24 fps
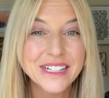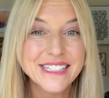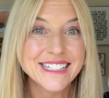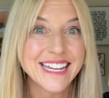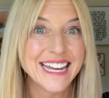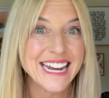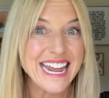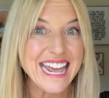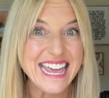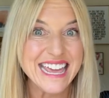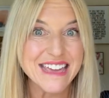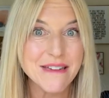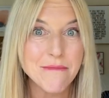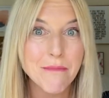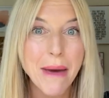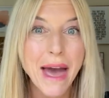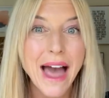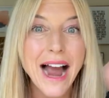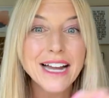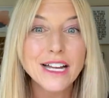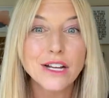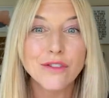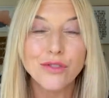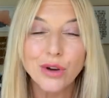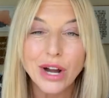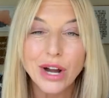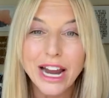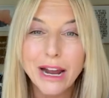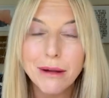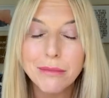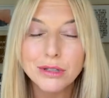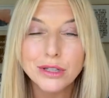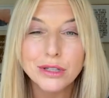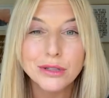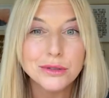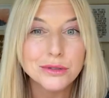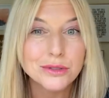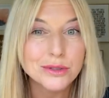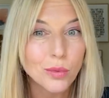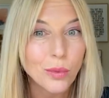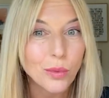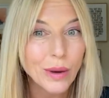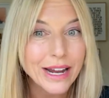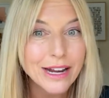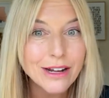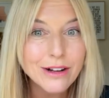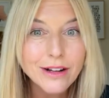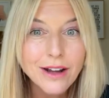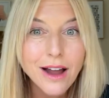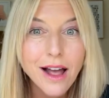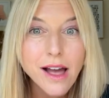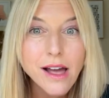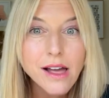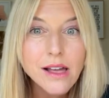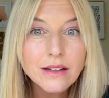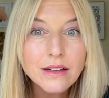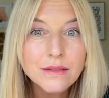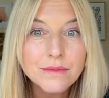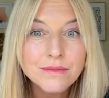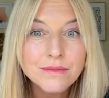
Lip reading: It's going to impact if you're able to lose weight or not.